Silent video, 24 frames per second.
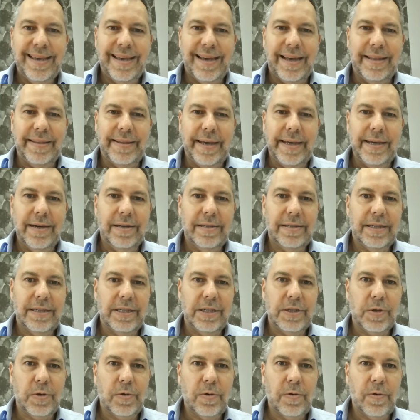And they are
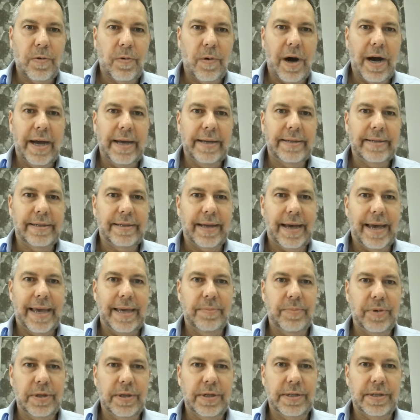these quiet
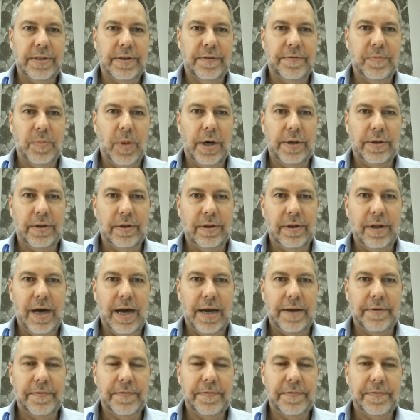enablers of modern
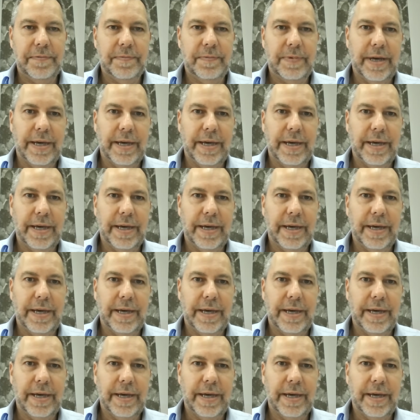life.